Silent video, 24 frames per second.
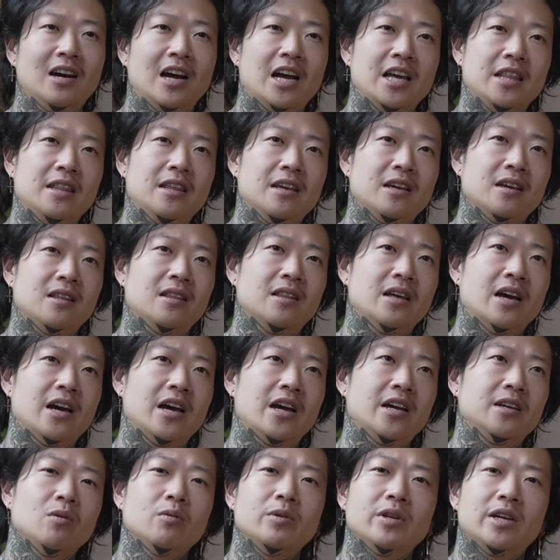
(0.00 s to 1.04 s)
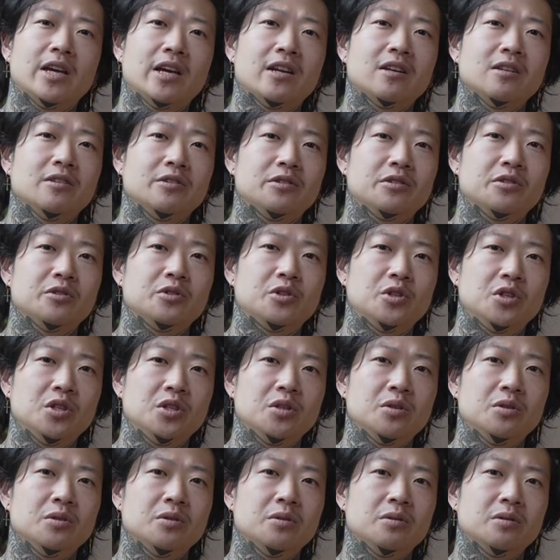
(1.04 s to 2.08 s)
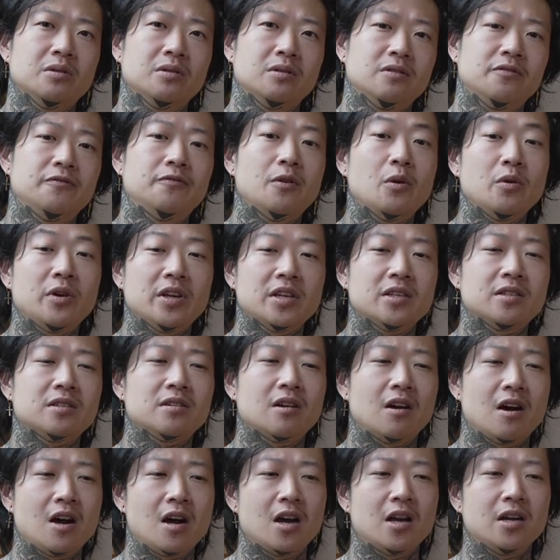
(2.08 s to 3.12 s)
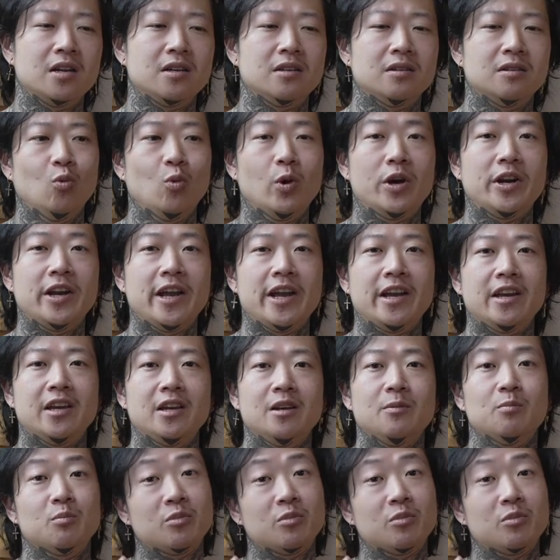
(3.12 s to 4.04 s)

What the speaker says: I think that we get a little too focused on what a